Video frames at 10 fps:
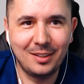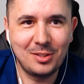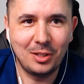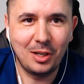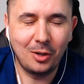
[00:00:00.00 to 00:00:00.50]

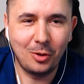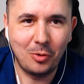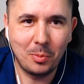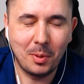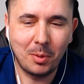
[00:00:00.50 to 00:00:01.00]
scenario. I
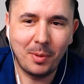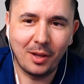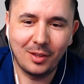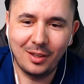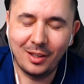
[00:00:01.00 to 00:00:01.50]
remember
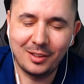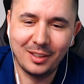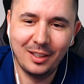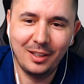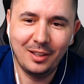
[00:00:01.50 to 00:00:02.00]
back then that
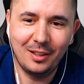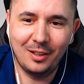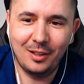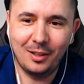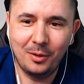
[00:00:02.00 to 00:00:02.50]

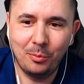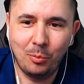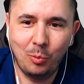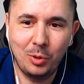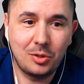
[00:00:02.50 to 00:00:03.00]

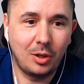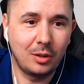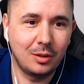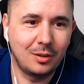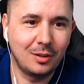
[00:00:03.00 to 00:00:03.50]
we
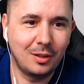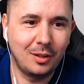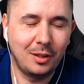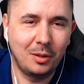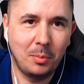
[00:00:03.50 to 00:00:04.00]
started
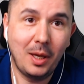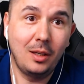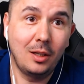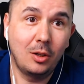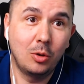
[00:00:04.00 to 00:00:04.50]
and
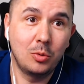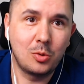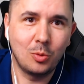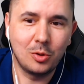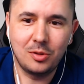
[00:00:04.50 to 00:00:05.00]
Many
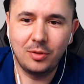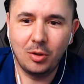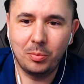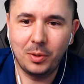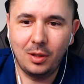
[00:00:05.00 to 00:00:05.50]
Codes was
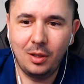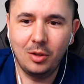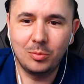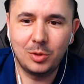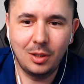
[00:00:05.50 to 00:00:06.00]
developing
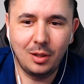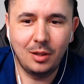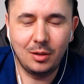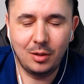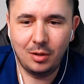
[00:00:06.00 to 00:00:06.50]
Helium 10,
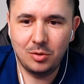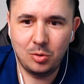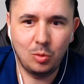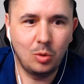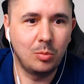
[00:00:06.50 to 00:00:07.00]
and then
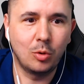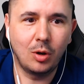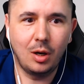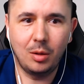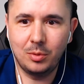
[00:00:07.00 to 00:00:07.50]
Cerebro
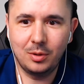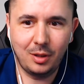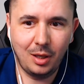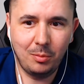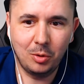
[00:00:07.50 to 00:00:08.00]

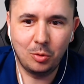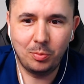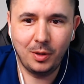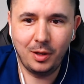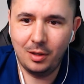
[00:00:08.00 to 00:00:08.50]
came into
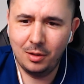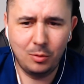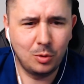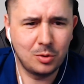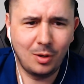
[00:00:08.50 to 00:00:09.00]
play, and there
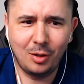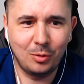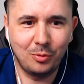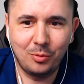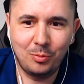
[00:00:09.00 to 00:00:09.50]
was a lot
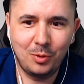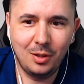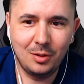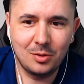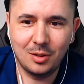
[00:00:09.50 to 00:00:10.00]
of
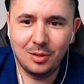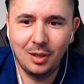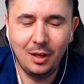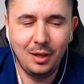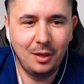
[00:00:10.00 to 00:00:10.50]
things. And
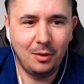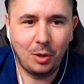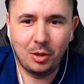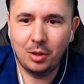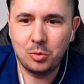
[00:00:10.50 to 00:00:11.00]

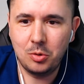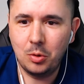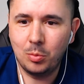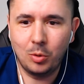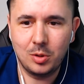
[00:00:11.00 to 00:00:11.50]
right now
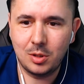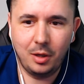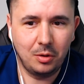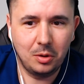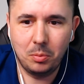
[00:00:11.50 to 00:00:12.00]
Cerebro is
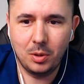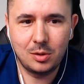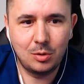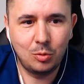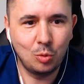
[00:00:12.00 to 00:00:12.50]
like the
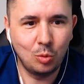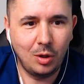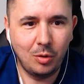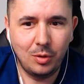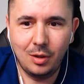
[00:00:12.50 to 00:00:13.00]
best tool
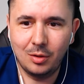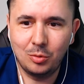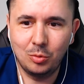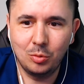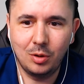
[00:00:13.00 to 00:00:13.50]
out there
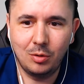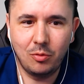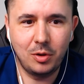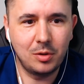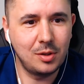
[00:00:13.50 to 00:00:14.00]
to do the
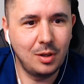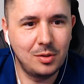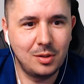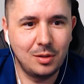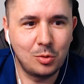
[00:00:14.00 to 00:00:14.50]
reverse
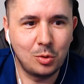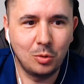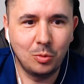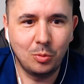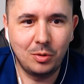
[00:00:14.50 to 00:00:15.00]
ASIN.
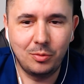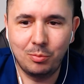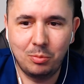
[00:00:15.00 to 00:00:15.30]
So we're